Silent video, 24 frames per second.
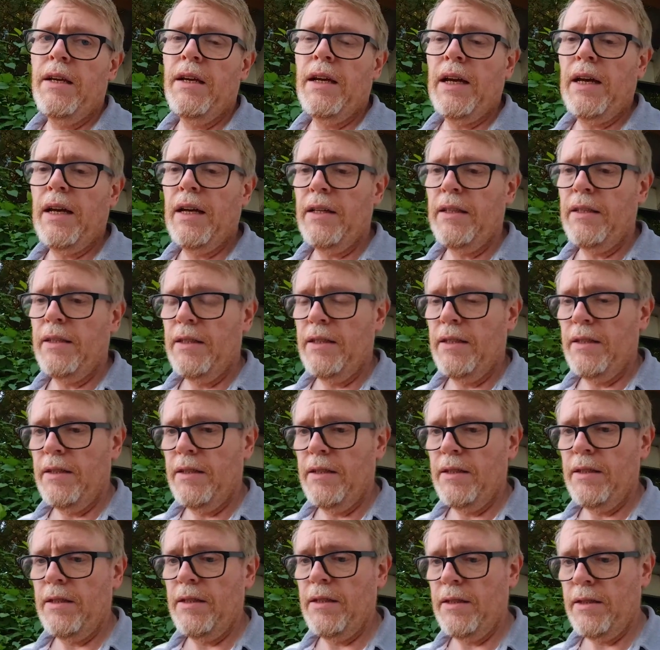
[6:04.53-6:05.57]
and
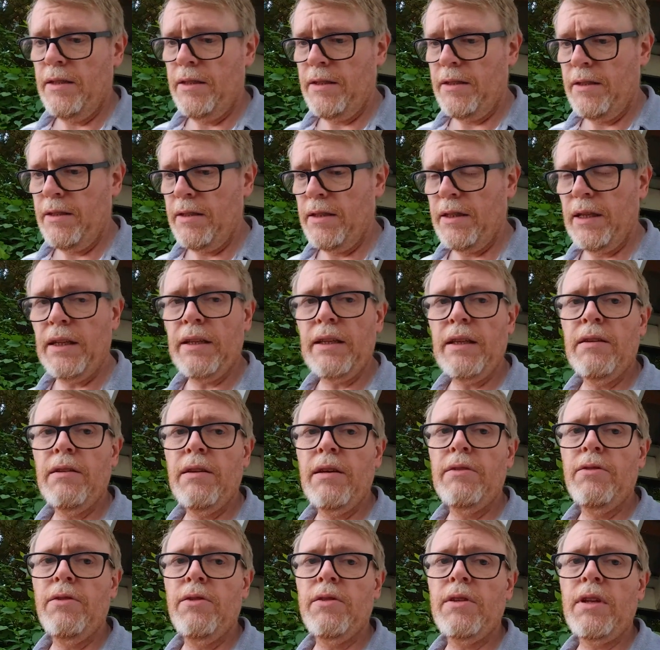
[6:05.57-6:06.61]
that
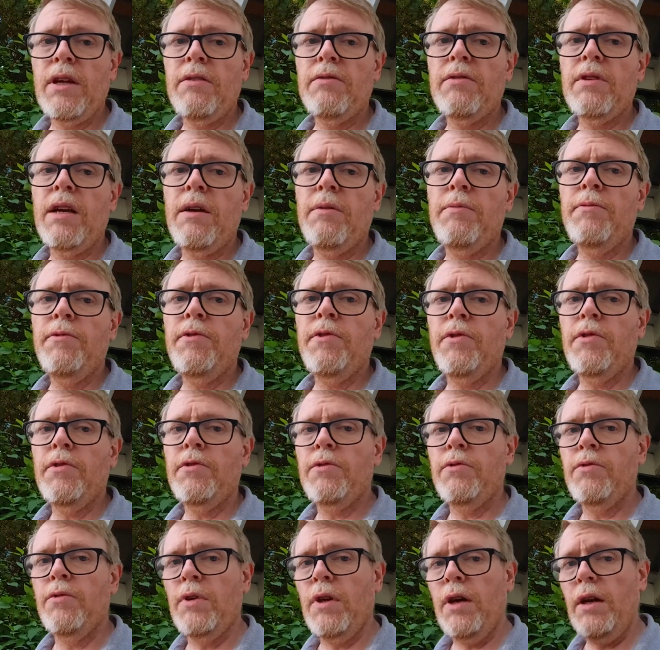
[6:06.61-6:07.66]
I don't have time for
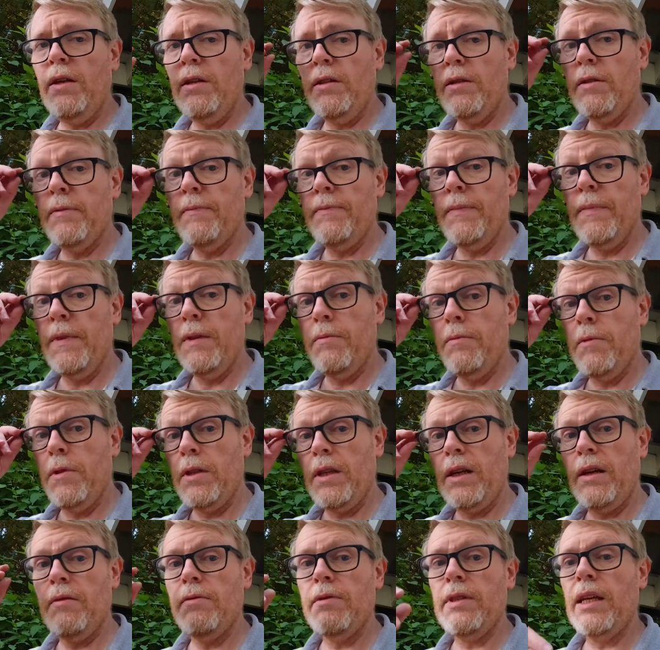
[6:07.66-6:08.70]
tonight,
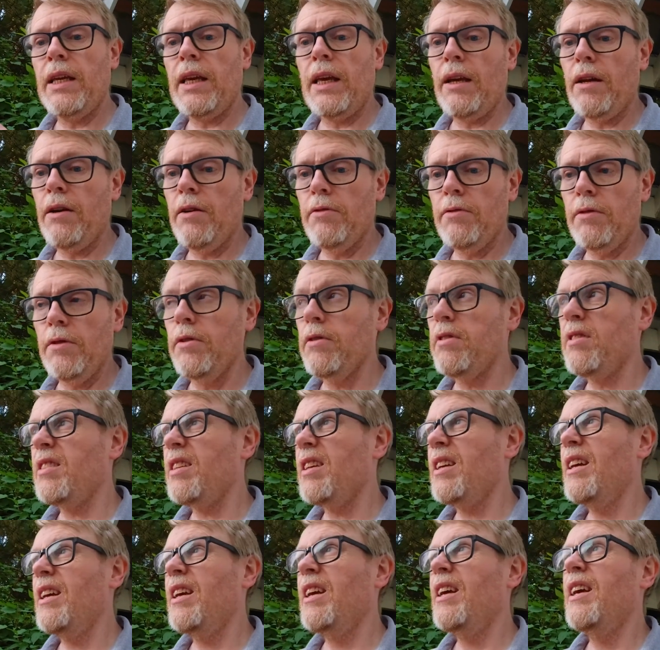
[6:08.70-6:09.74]
but I'm thinking of just
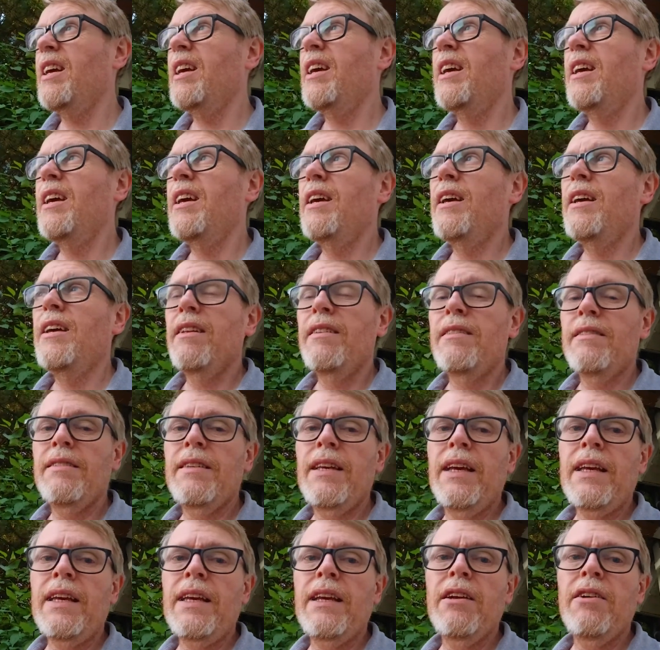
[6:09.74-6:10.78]

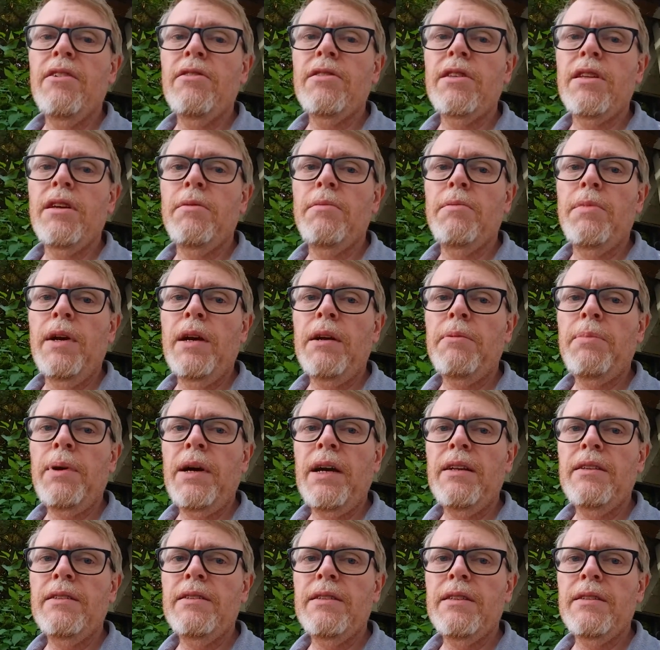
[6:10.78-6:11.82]
taking out the brake
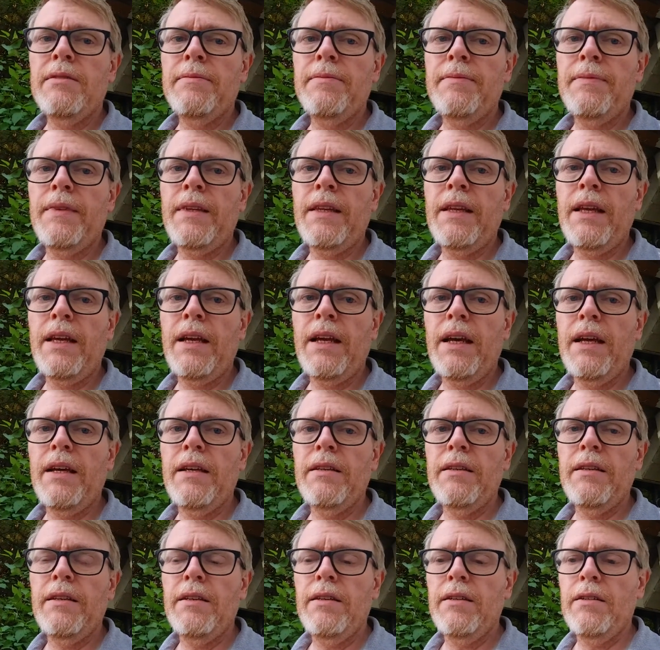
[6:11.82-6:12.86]
pads
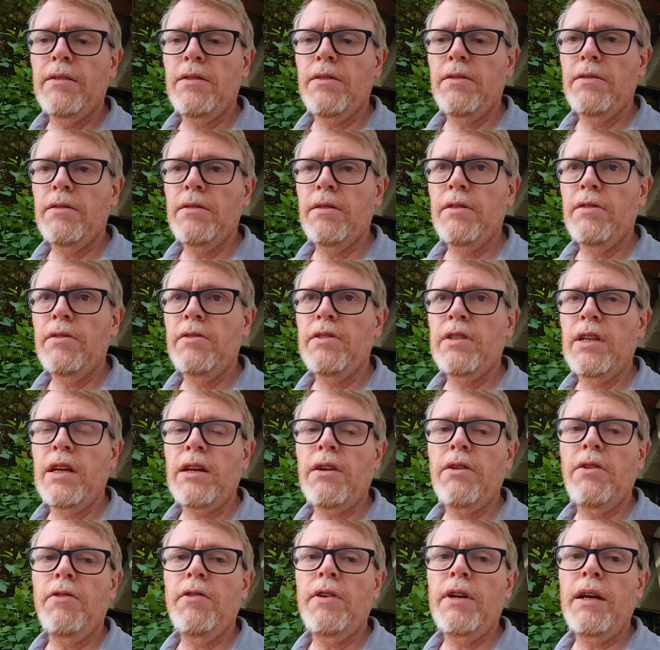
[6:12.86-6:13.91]
and
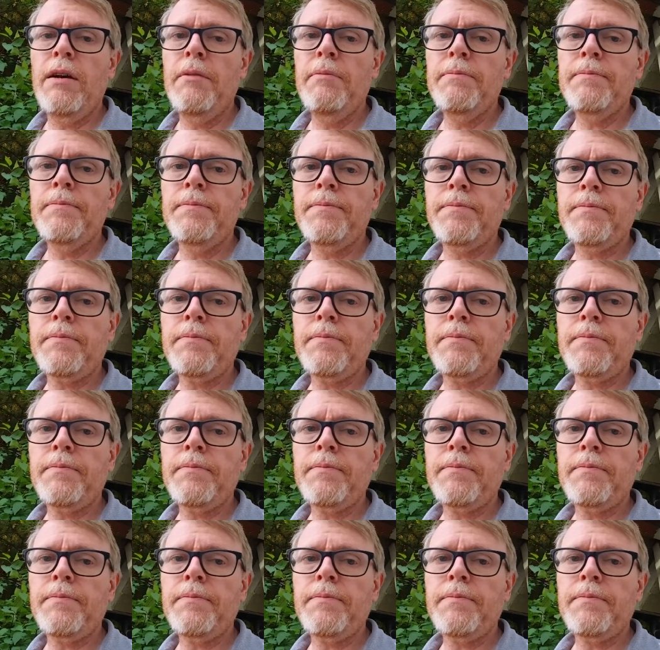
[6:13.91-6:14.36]
check over them.